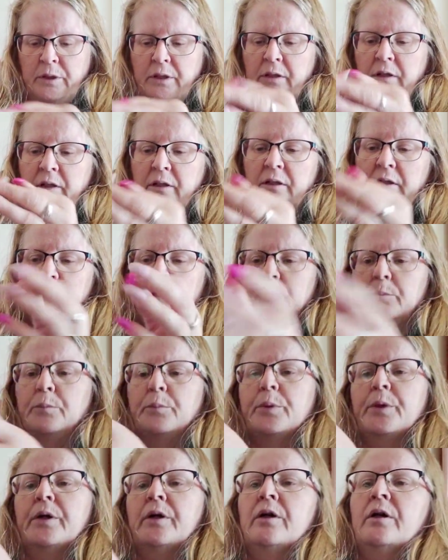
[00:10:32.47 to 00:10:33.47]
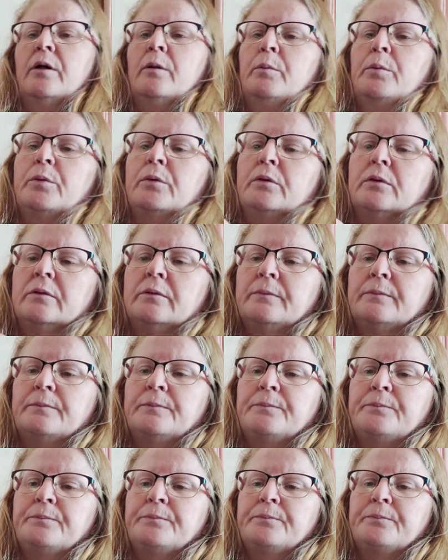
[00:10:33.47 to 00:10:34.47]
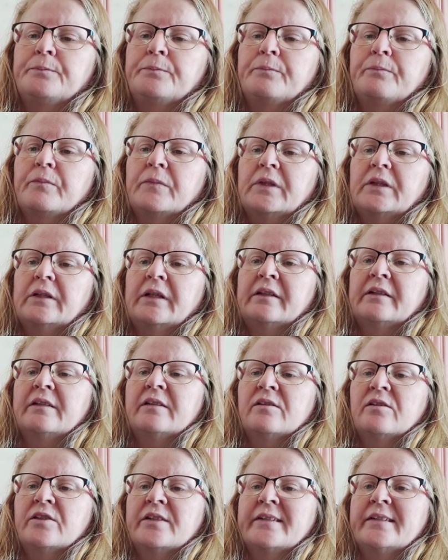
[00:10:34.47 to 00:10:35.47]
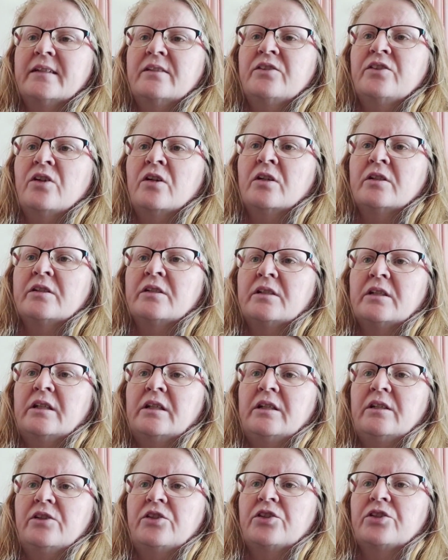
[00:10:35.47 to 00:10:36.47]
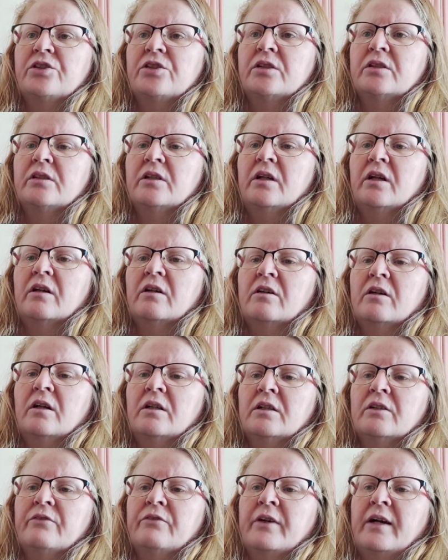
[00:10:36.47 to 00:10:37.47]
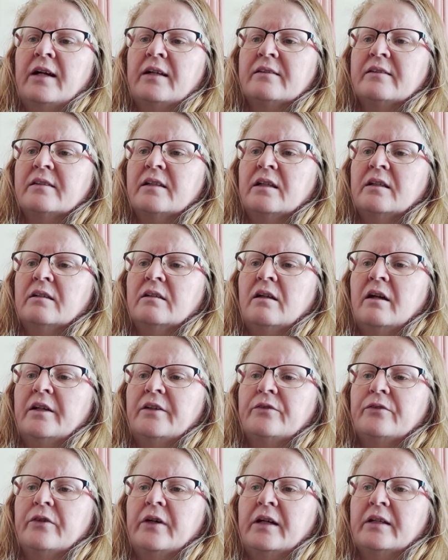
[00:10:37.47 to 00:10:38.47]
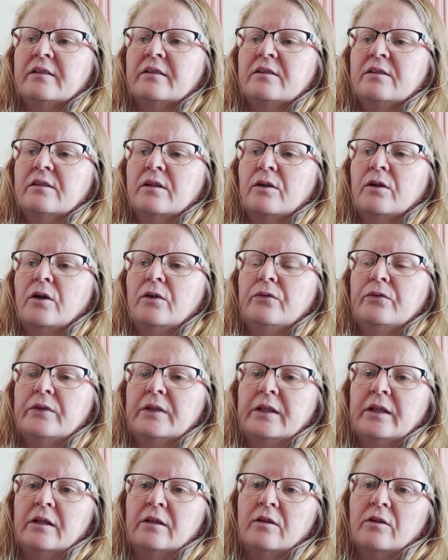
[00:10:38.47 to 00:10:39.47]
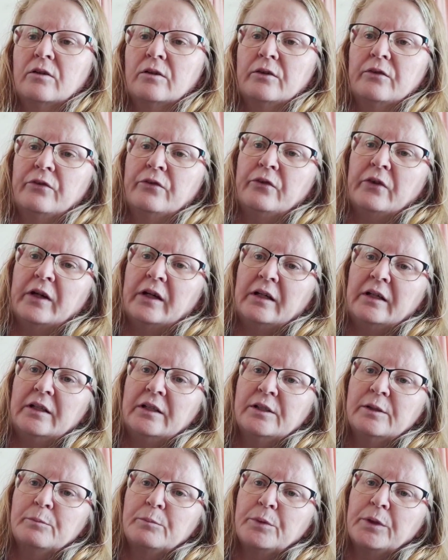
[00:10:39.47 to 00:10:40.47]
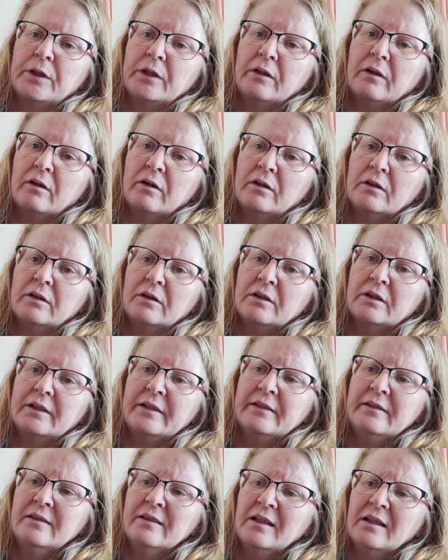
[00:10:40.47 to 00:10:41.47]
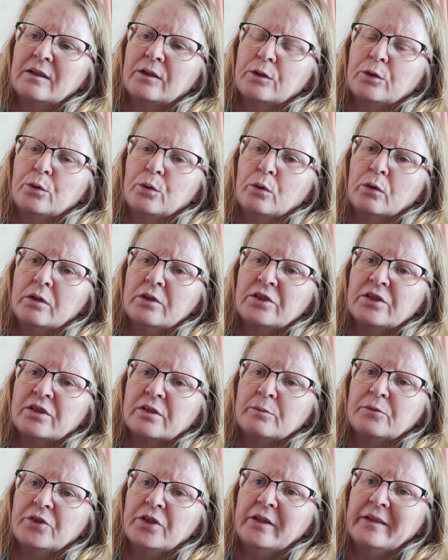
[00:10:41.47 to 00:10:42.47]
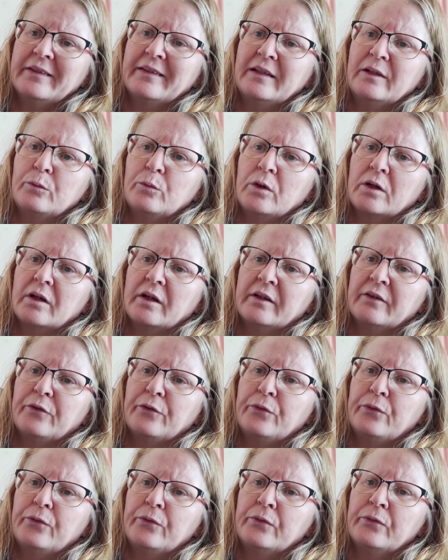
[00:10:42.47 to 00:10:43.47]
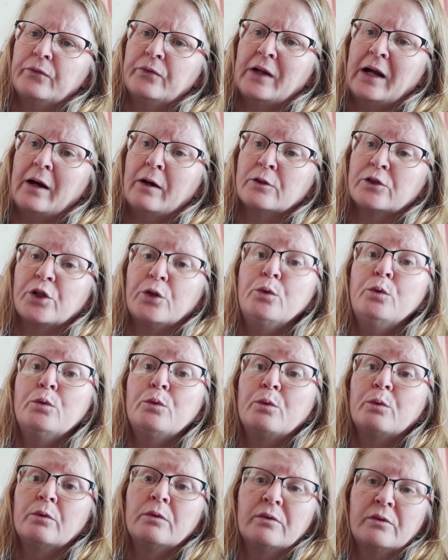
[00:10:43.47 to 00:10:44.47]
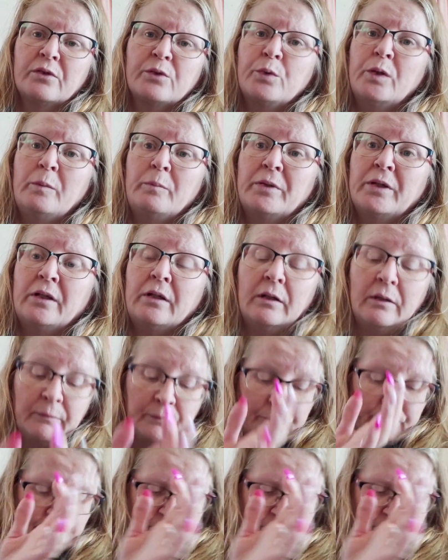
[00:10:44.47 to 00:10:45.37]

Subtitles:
Pink and purple. Now these are 6 yards each. They are color fast and light fast, so hopefully they're not going to fade. But isn't that gorgeous? I'm trying to think what kind of flowers. Ooh, sweet pea.